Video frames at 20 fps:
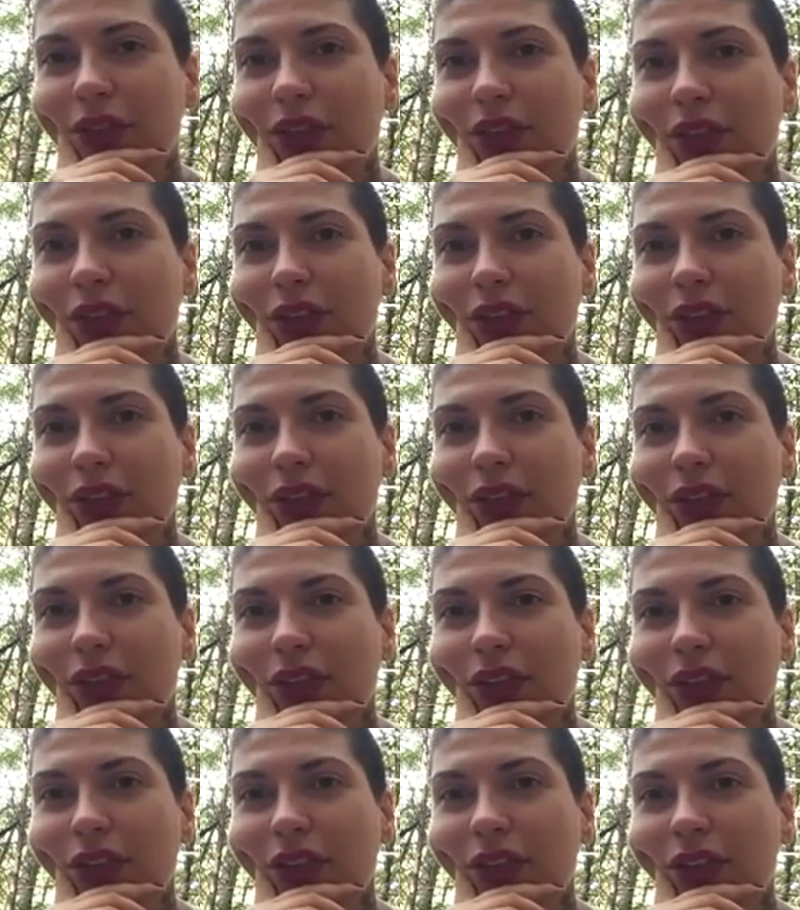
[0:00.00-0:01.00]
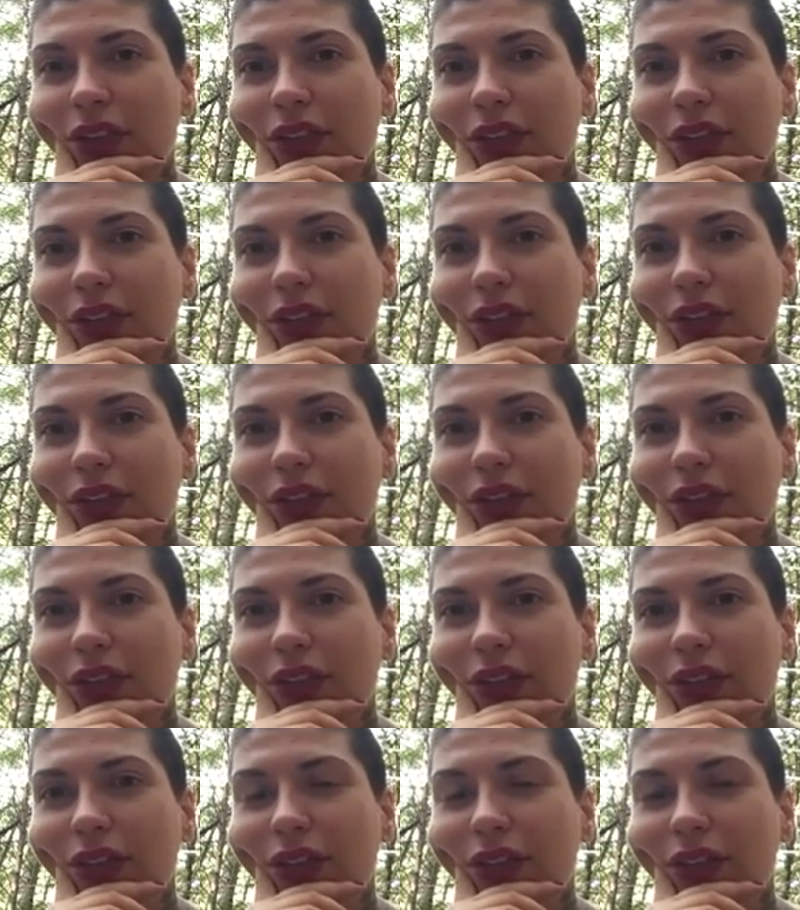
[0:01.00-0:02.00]

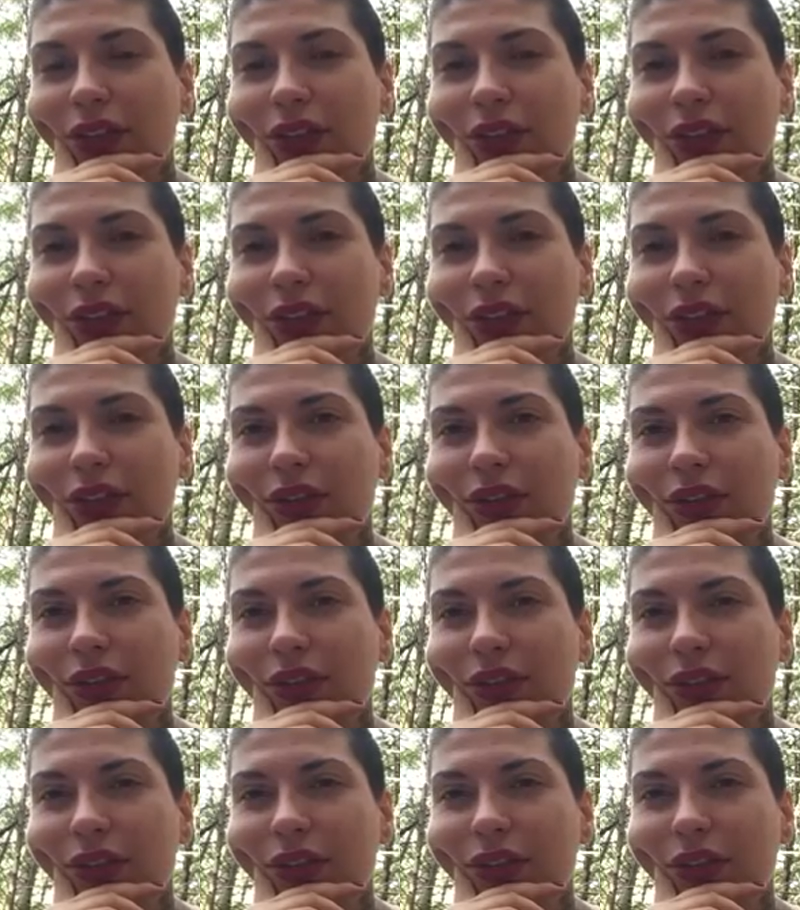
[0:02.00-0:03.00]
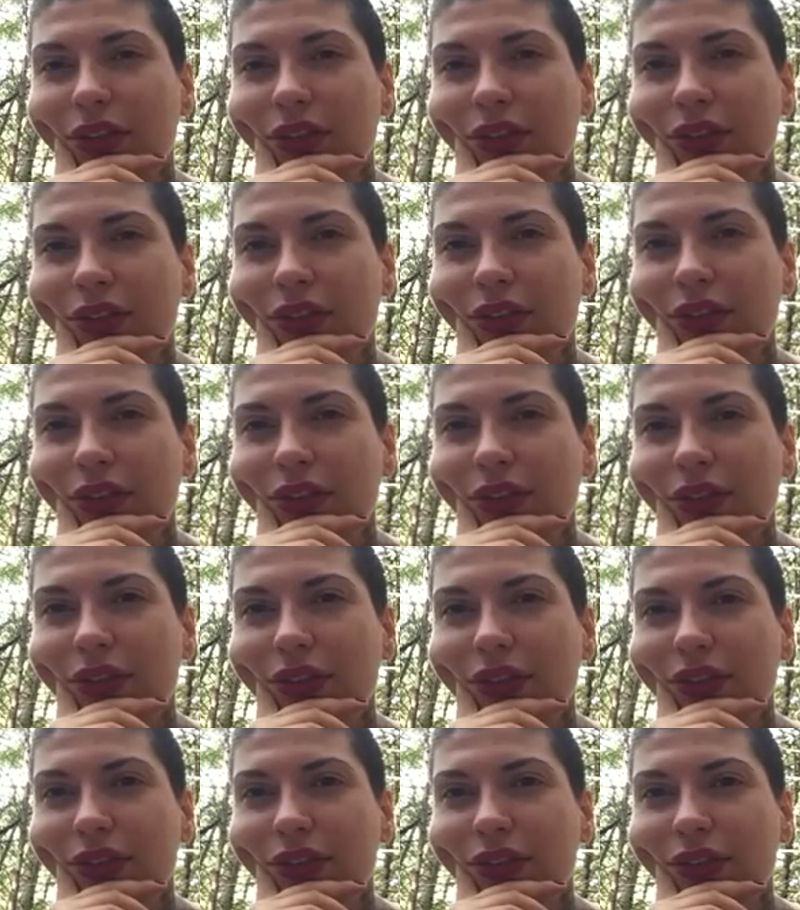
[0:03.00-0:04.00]

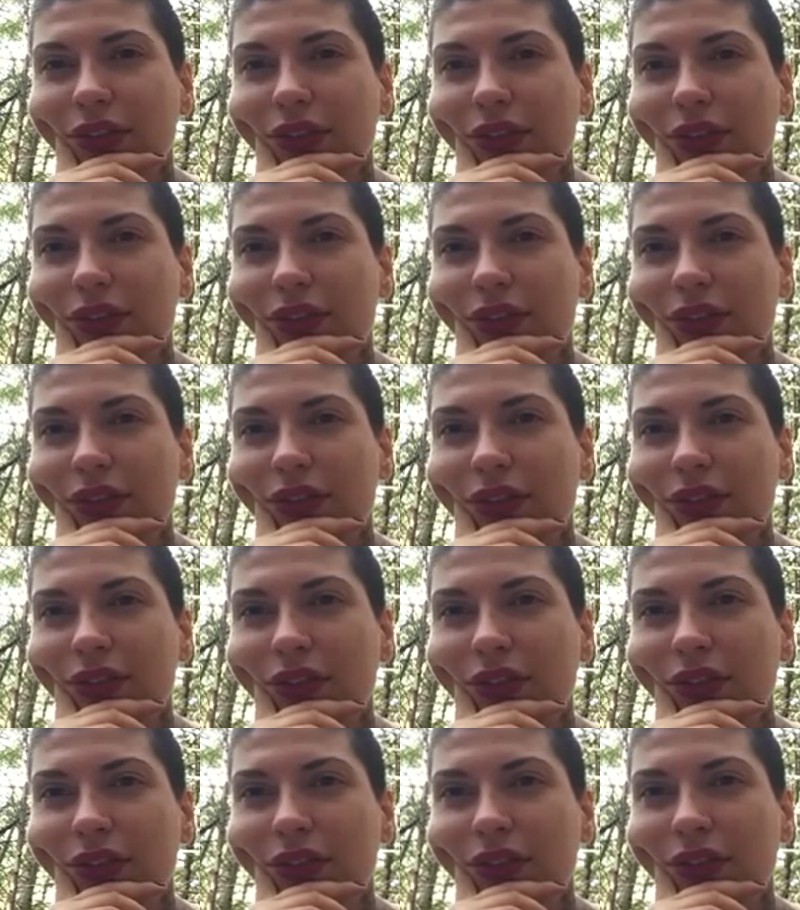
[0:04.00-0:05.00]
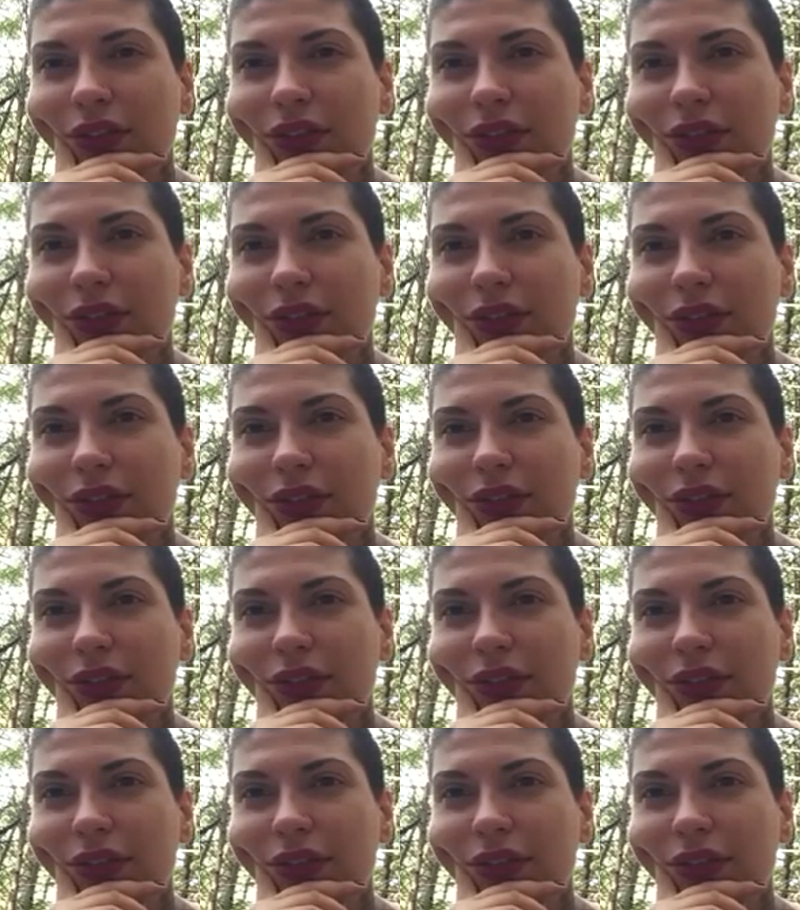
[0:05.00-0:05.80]
Nobody speaks.